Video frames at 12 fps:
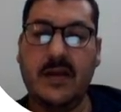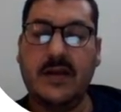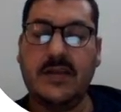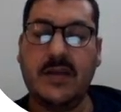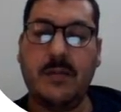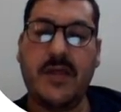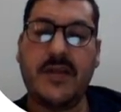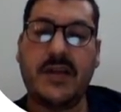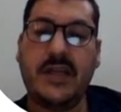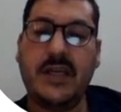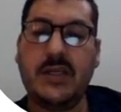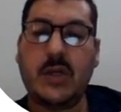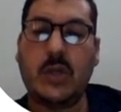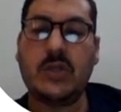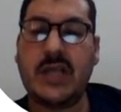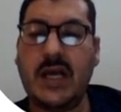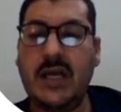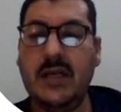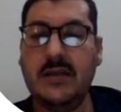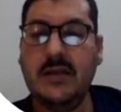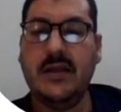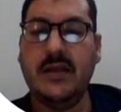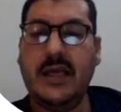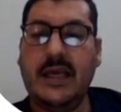Number 3, Rosa
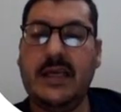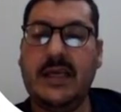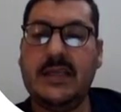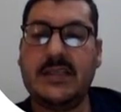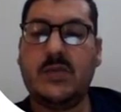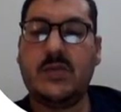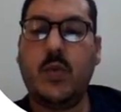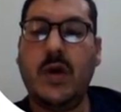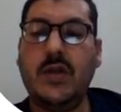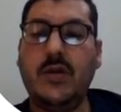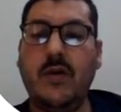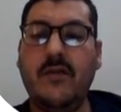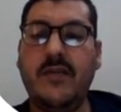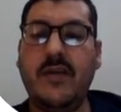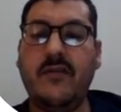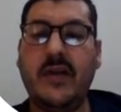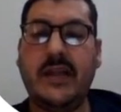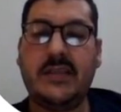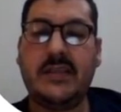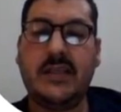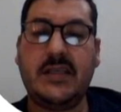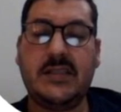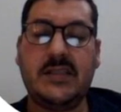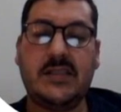is one of the
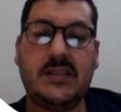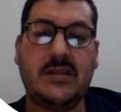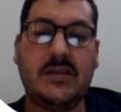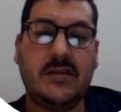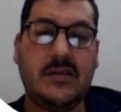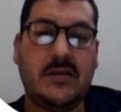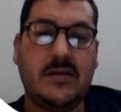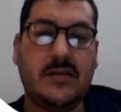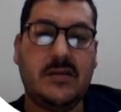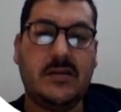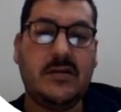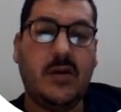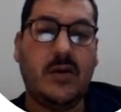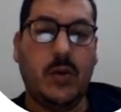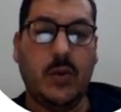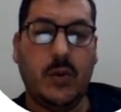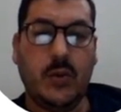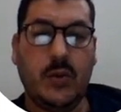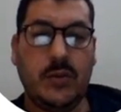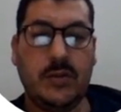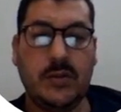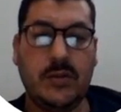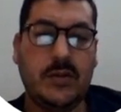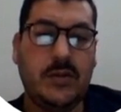volunteers who,
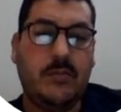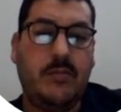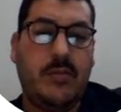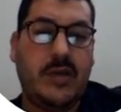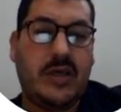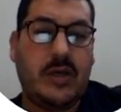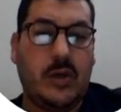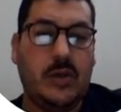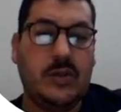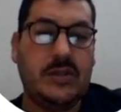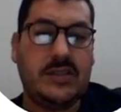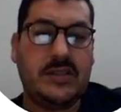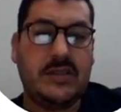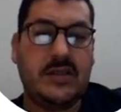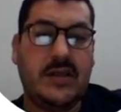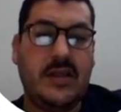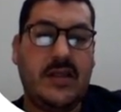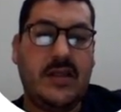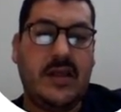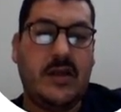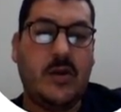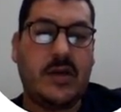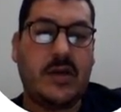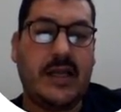because the
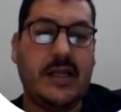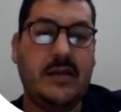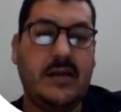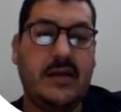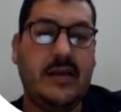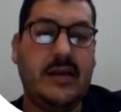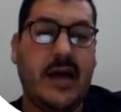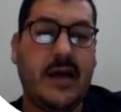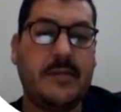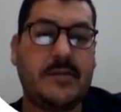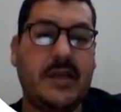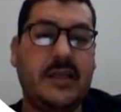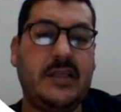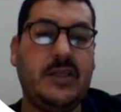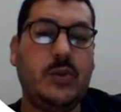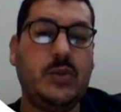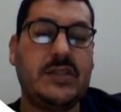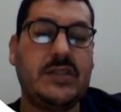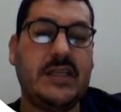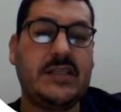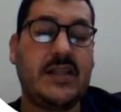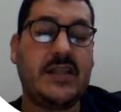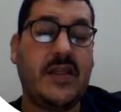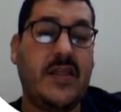local library
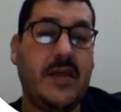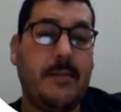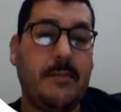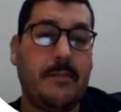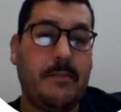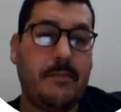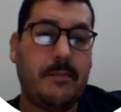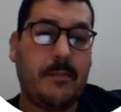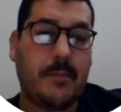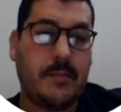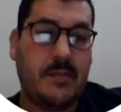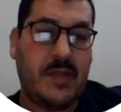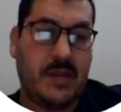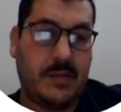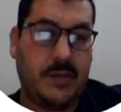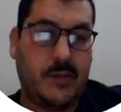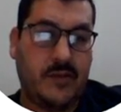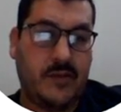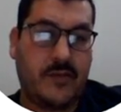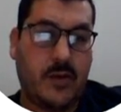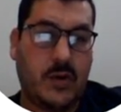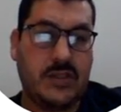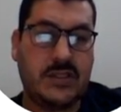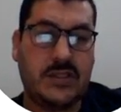uses them, the people of
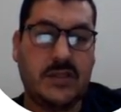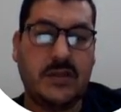course,